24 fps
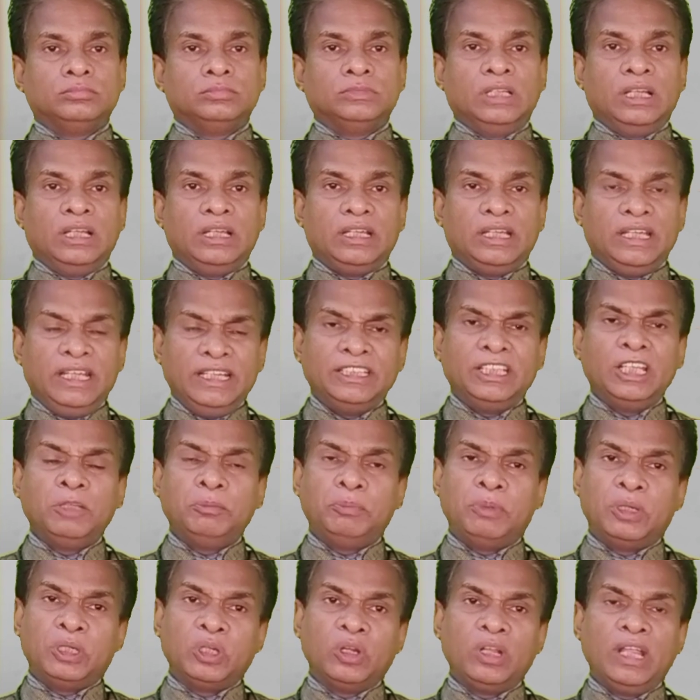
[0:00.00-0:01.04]
In this
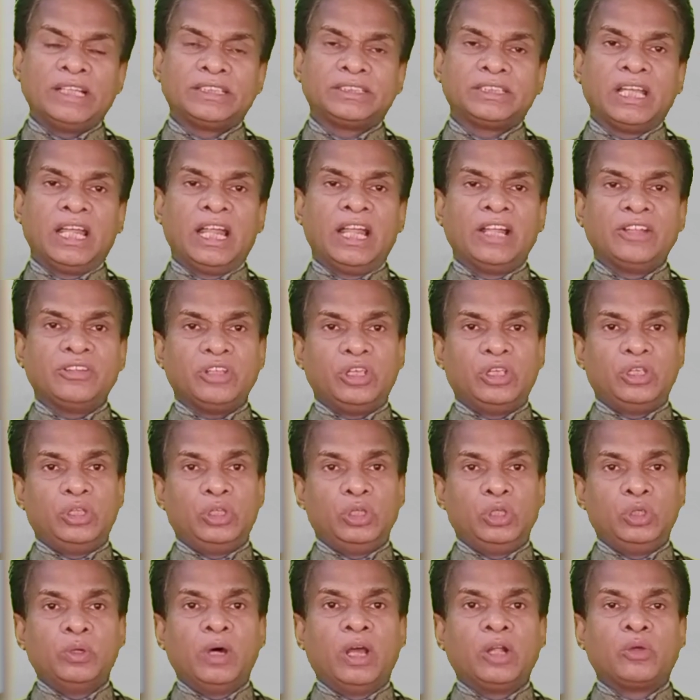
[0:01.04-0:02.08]
video lectures, you
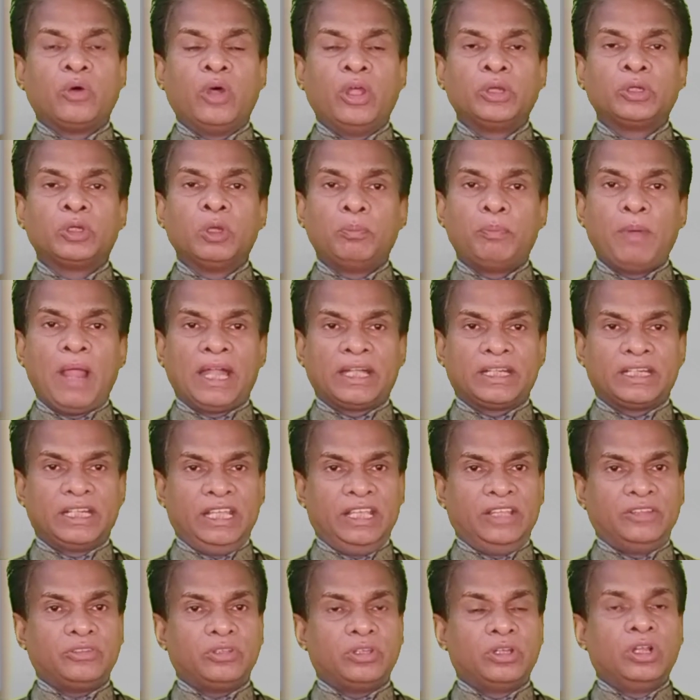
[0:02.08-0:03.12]
are going to
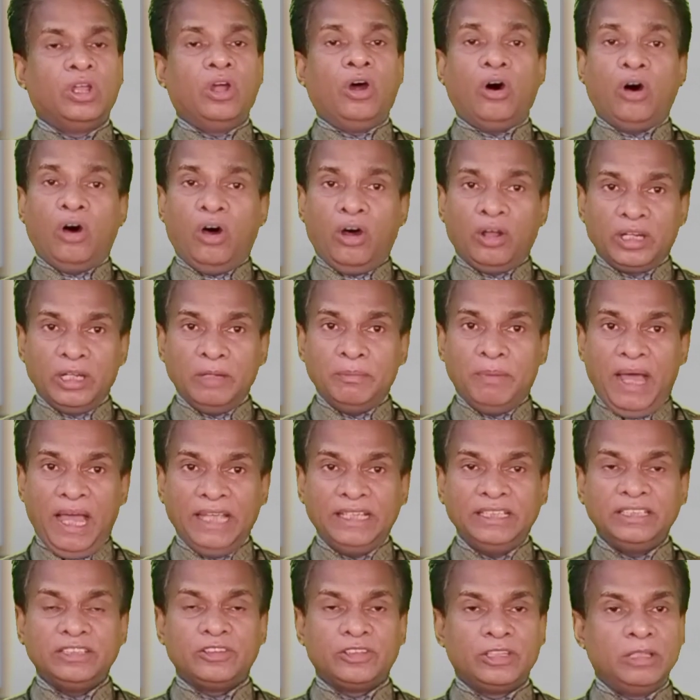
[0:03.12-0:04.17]
practice or
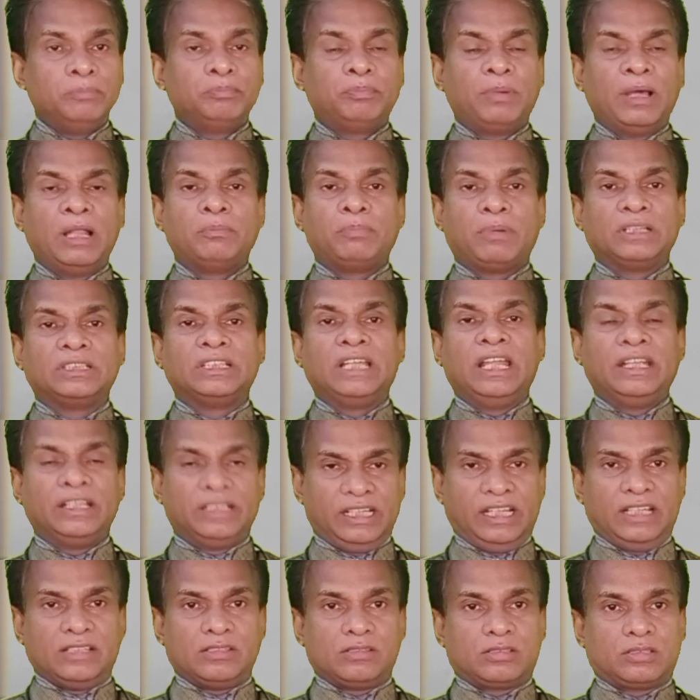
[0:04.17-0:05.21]
revise simple present
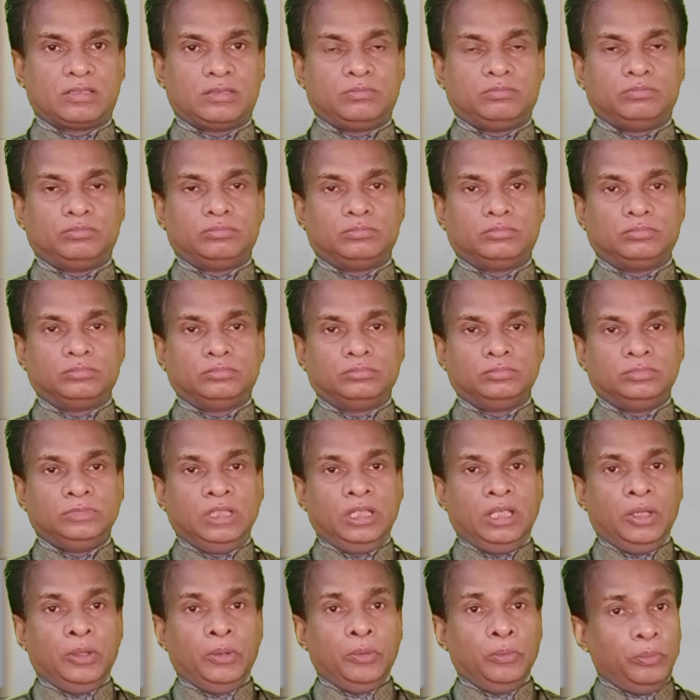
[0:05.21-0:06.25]
tense.
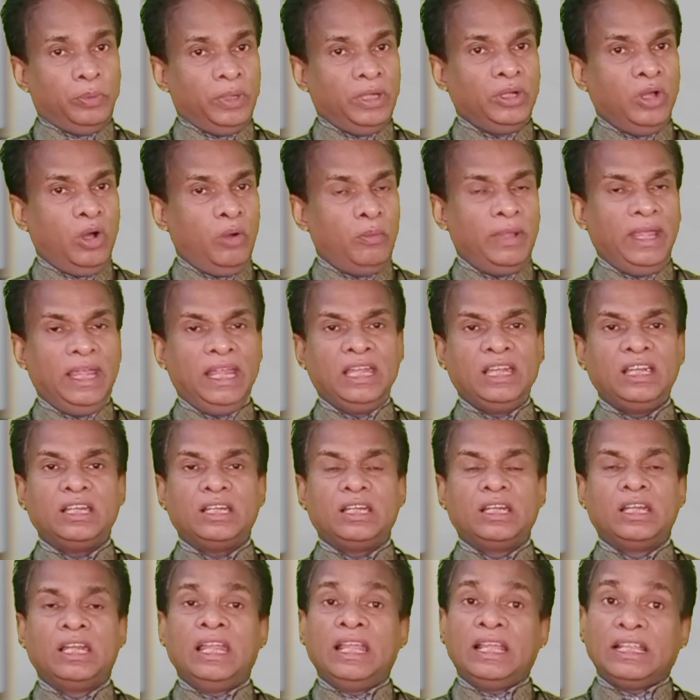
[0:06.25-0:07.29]
We know well
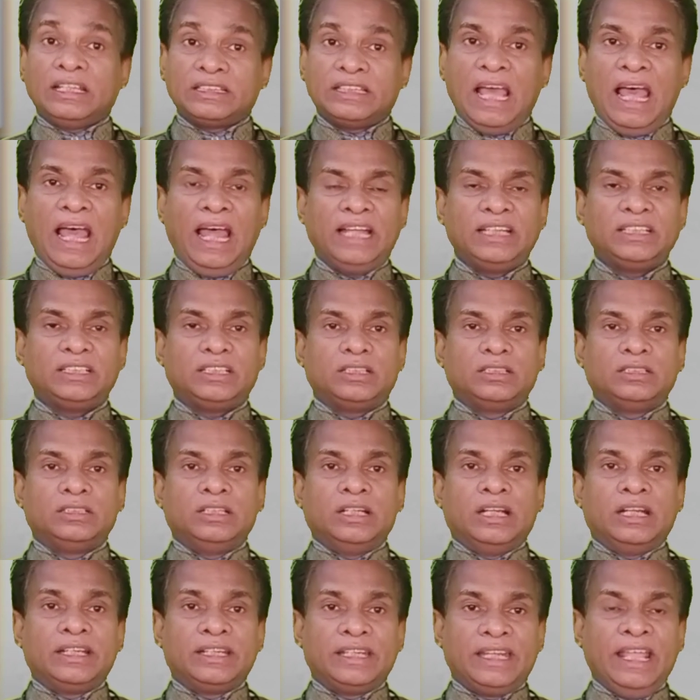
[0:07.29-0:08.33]
that
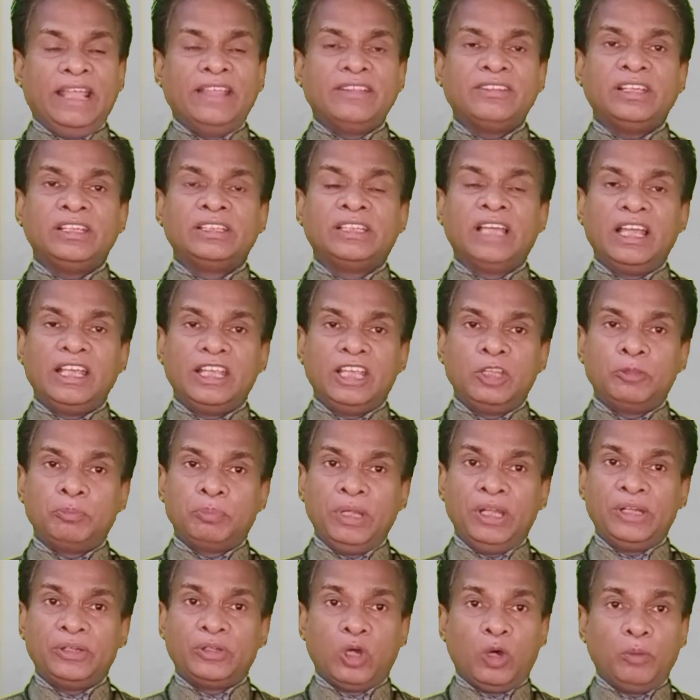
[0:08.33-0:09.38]
tense is the
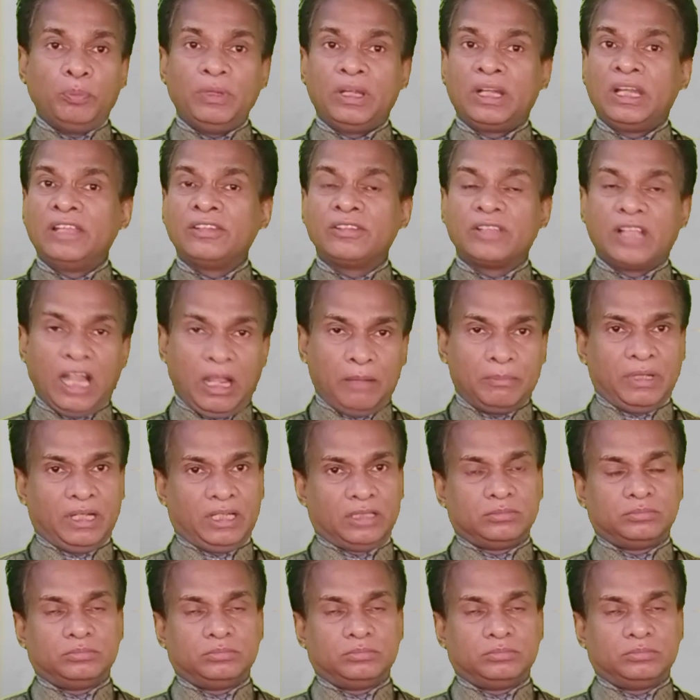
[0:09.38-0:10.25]
spirit of English grammar.